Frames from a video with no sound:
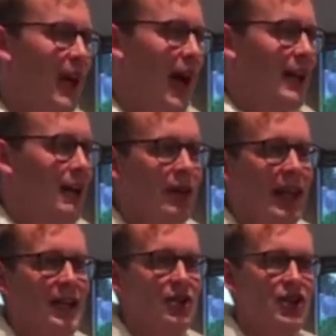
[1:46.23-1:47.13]
And our
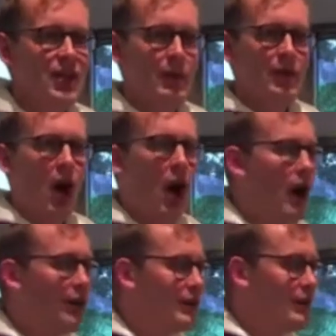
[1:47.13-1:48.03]
relationship with
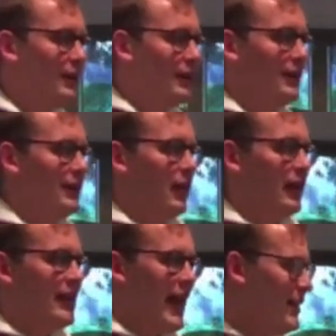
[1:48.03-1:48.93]
God,
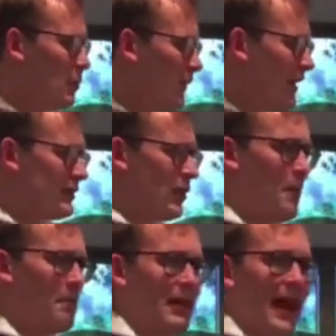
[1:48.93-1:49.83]
again with its
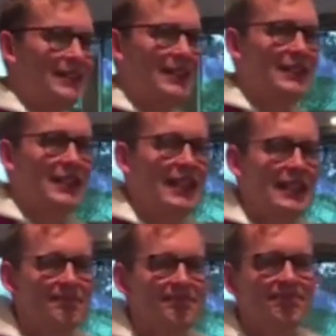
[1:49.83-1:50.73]
complexity.